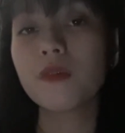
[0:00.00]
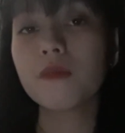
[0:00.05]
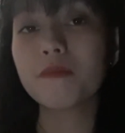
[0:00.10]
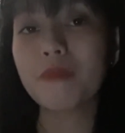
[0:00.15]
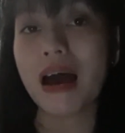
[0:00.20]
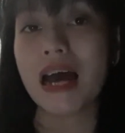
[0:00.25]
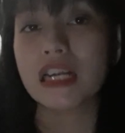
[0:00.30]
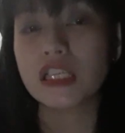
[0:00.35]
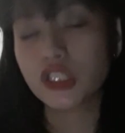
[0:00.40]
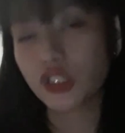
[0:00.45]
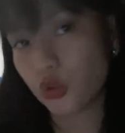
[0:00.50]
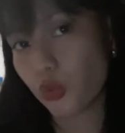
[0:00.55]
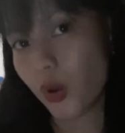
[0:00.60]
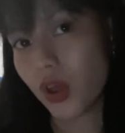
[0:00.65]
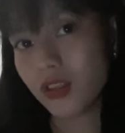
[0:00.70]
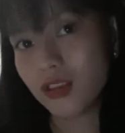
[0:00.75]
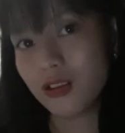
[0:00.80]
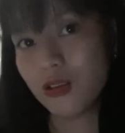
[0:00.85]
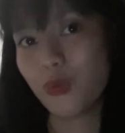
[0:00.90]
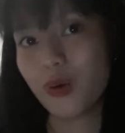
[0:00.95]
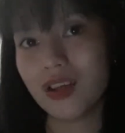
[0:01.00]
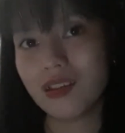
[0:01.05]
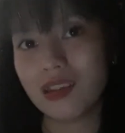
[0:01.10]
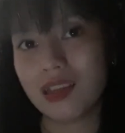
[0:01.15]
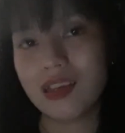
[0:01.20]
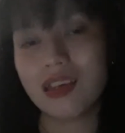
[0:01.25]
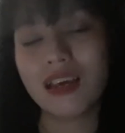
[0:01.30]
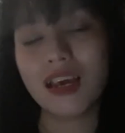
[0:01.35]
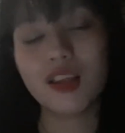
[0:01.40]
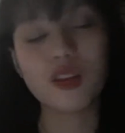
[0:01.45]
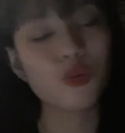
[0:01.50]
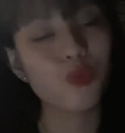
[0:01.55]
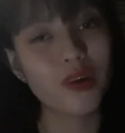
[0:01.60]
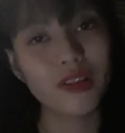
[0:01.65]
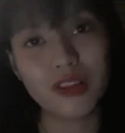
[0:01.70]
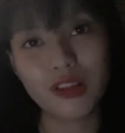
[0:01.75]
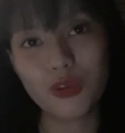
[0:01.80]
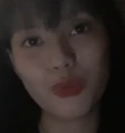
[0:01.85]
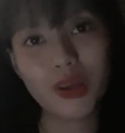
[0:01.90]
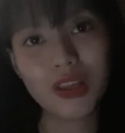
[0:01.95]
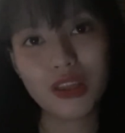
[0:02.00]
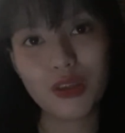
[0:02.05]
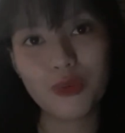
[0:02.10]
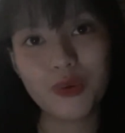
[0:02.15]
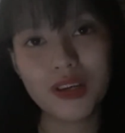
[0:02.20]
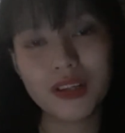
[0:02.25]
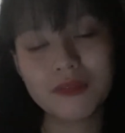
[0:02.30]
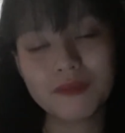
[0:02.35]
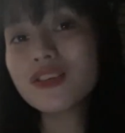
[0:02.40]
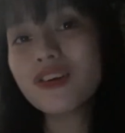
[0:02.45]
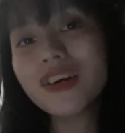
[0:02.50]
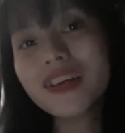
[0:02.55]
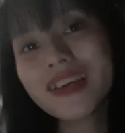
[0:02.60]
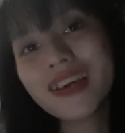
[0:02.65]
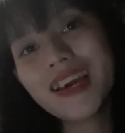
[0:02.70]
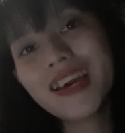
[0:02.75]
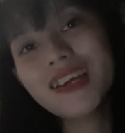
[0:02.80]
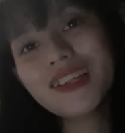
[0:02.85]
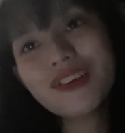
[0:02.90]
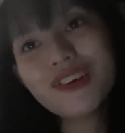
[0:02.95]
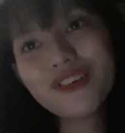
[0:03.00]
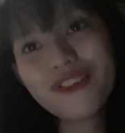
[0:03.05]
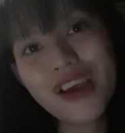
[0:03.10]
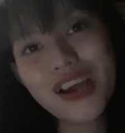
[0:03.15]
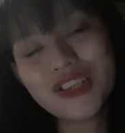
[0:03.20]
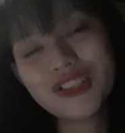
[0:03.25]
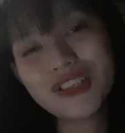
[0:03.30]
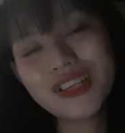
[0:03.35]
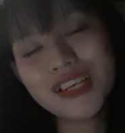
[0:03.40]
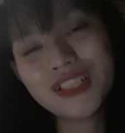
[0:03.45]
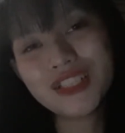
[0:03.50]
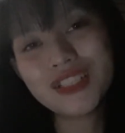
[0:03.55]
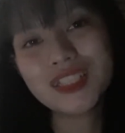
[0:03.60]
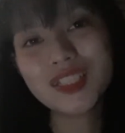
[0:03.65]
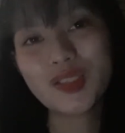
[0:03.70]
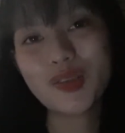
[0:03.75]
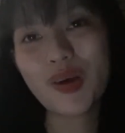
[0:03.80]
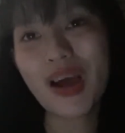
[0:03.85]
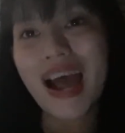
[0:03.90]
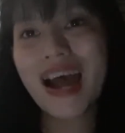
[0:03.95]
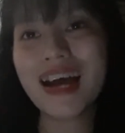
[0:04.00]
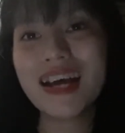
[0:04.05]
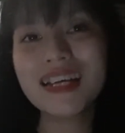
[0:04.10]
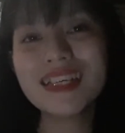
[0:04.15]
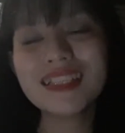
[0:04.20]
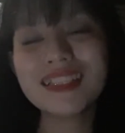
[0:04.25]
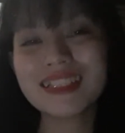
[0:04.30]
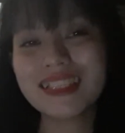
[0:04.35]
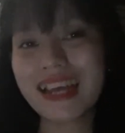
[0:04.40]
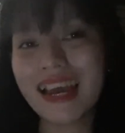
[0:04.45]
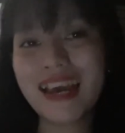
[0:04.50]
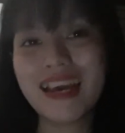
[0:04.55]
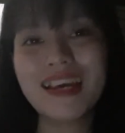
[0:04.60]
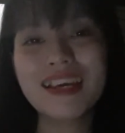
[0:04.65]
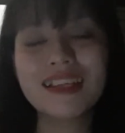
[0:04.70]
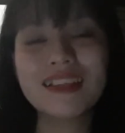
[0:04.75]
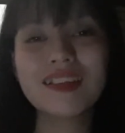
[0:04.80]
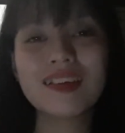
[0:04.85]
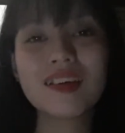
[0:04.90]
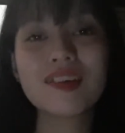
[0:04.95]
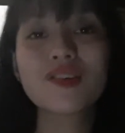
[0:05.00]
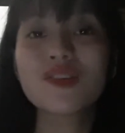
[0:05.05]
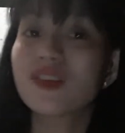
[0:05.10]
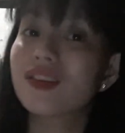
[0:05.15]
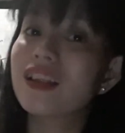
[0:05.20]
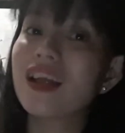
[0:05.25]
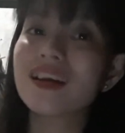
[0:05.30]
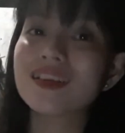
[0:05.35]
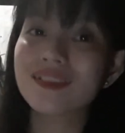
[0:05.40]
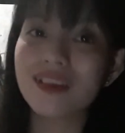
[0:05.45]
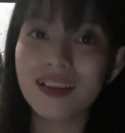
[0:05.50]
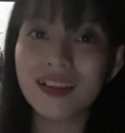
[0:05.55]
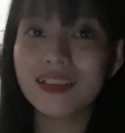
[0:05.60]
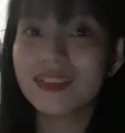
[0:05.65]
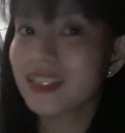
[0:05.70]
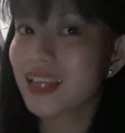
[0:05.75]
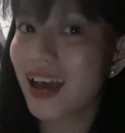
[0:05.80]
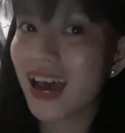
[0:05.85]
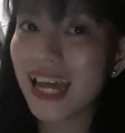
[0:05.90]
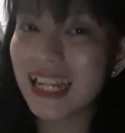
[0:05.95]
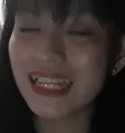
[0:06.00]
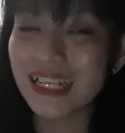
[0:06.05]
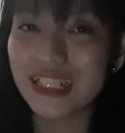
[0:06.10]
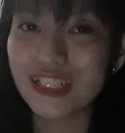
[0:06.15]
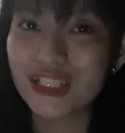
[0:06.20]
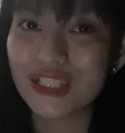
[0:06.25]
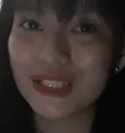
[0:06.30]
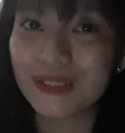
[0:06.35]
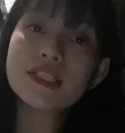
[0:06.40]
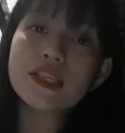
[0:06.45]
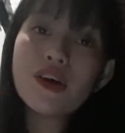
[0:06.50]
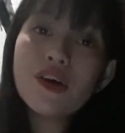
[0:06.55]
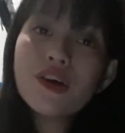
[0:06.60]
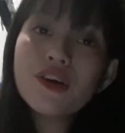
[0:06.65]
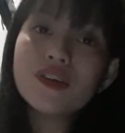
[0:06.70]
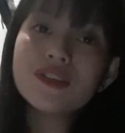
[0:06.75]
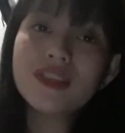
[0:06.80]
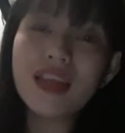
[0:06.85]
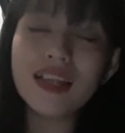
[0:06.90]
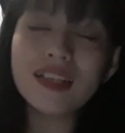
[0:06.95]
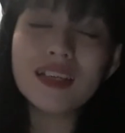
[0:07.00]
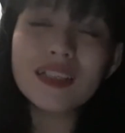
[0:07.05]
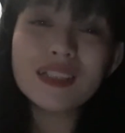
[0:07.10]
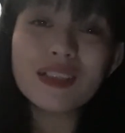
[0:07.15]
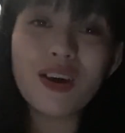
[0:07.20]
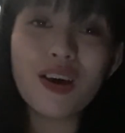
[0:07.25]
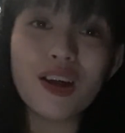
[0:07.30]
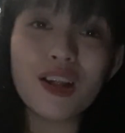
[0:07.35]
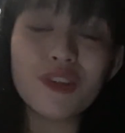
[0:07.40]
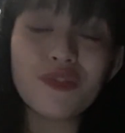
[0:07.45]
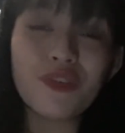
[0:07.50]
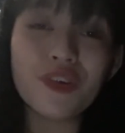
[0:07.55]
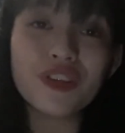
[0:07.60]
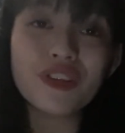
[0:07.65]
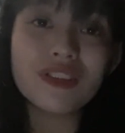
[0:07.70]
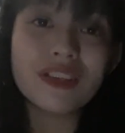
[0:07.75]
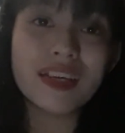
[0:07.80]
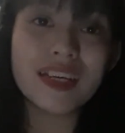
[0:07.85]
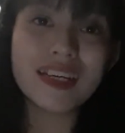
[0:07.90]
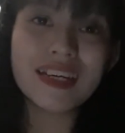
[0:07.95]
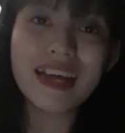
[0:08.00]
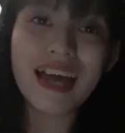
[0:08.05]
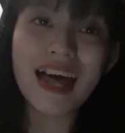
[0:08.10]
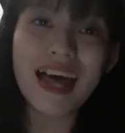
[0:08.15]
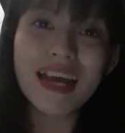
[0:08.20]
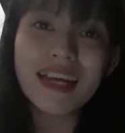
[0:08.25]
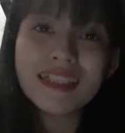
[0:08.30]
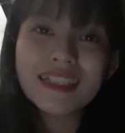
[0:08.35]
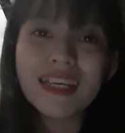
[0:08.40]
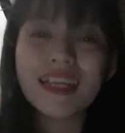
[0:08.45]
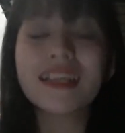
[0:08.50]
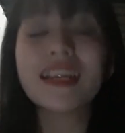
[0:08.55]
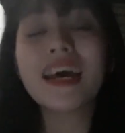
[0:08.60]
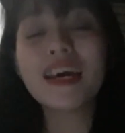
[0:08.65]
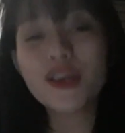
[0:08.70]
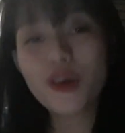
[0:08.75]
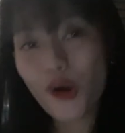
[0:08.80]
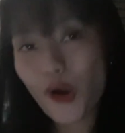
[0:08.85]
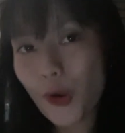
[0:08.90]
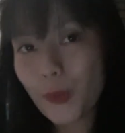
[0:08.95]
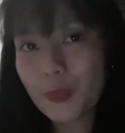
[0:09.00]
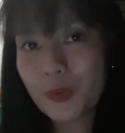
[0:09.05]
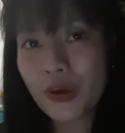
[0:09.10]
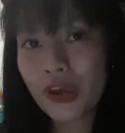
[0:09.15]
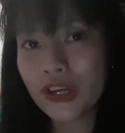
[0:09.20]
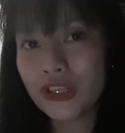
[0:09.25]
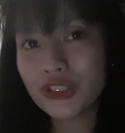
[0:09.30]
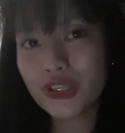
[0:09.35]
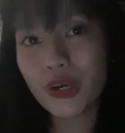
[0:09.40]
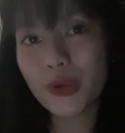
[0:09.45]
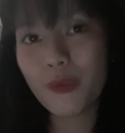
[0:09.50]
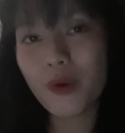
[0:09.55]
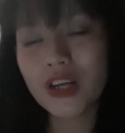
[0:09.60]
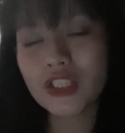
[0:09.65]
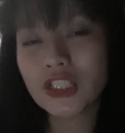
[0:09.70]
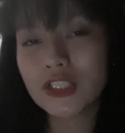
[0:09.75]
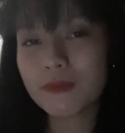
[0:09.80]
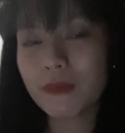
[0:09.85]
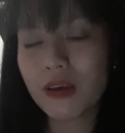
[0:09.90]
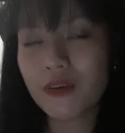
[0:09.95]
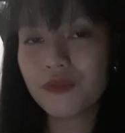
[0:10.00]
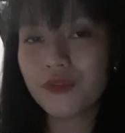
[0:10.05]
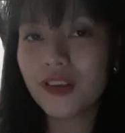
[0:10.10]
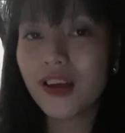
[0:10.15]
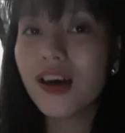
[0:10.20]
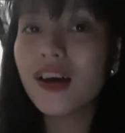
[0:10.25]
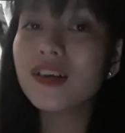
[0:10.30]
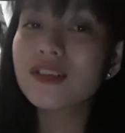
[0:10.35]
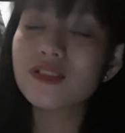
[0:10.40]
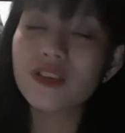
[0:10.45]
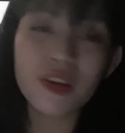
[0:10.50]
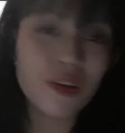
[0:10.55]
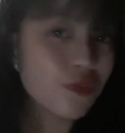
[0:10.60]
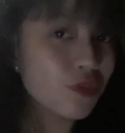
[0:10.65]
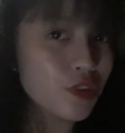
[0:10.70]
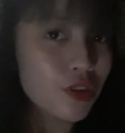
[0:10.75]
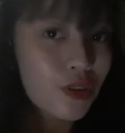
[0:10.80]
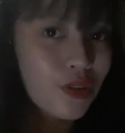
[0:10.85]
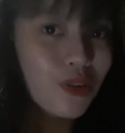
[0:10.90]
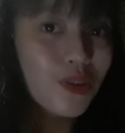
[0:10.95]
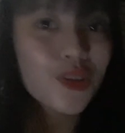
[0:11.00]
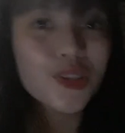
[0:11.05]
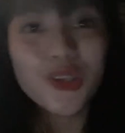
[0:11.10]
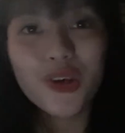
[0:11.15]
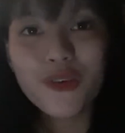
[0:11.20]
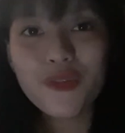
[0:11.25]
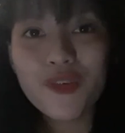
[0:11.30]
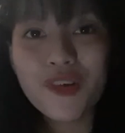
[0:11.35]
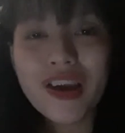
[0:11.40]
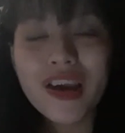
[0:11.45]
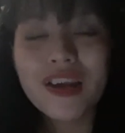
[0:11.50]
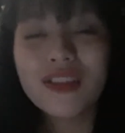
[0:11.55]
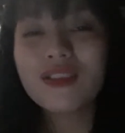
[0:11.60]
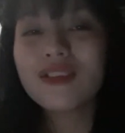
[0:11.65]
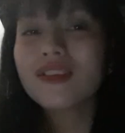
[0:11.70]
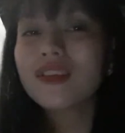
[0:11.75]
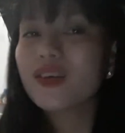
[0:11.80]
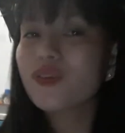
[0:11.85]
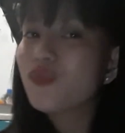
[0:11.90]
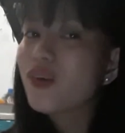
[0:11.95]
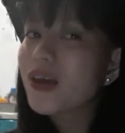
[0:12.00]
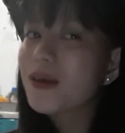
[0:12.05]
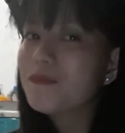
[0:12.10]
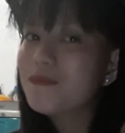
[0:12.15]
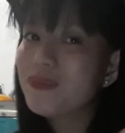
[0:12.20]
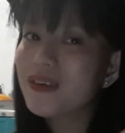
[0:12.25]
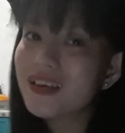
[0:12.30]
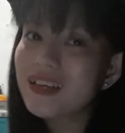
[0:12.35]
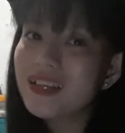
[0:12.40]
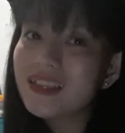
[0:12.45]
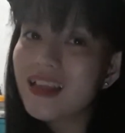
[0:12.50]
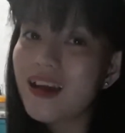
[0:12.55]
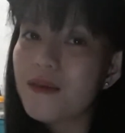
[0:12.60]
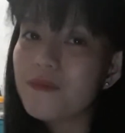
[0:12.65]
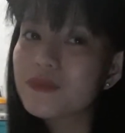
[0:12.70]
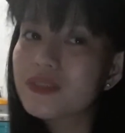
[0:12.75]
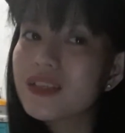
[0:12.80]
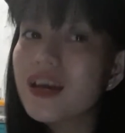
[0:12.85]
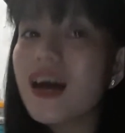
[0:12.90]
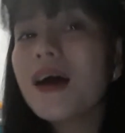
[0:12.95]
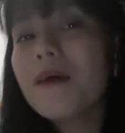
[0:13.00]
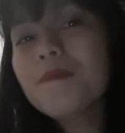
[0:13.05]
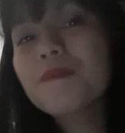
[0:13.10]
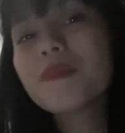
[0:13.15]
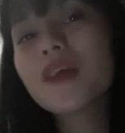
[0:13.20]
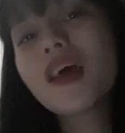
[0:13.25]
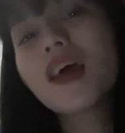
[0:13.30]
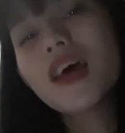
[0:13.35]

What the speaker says: batch 2020 and 2021. So again, congratulations to us and good luck sa atin sa college. So that is all for today guys and I hope you enjoy watching my vlog. So if you do, don't forget to leave a big thumbs up.